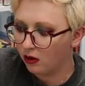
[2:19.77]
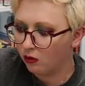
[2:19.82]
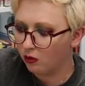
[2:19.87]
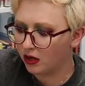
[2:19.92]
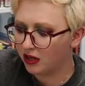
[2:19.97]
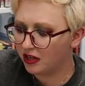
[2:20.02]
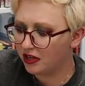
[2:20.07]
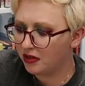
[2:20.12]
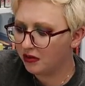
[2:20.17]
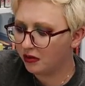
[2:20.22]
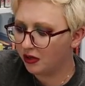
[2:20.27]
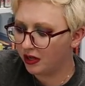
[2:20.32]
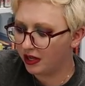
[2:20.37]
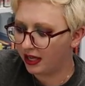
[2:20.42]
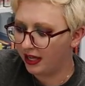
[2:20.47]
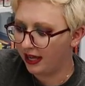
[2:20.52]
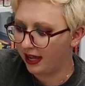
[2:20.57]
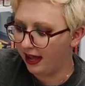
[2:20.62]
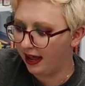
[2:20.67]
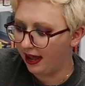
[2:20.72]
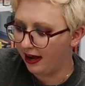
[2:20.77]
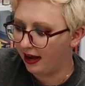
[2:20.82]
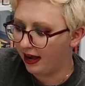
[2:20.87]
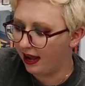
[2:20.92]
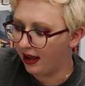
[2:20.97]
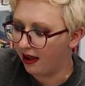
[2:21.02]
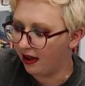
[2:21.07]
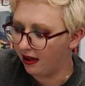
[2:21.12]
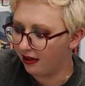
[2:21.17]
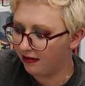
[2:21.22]
"What are you looking at?"
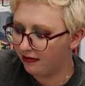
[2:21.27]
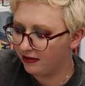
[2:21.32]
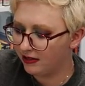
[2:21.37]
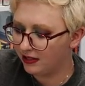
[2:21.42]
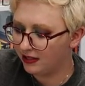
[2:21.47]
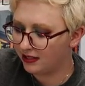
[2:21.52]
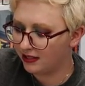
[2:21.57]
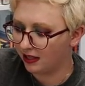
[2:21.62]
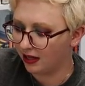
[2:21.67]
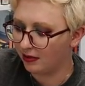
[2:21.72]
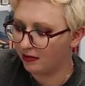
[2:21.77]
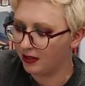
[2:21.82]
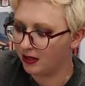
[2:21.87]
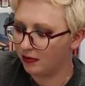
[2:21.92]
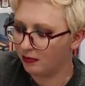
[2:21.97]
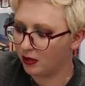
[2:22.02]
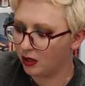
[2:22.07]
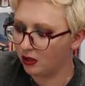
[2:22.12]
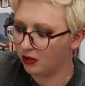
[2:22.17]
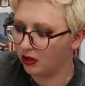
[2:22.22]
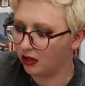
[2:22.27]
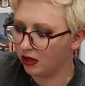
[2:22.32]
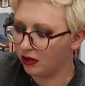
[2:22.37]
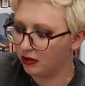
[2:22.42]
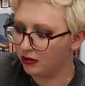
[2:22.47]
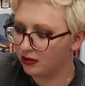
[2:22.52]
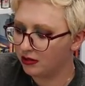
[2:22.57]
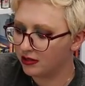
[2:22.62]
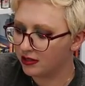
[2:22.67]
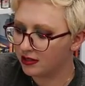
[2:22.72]
I huffed, slamming the book
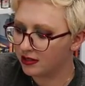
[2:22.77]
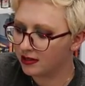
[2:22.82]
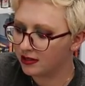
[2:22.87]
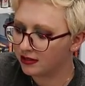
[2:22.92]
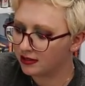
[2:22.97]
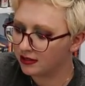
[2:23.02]
closed.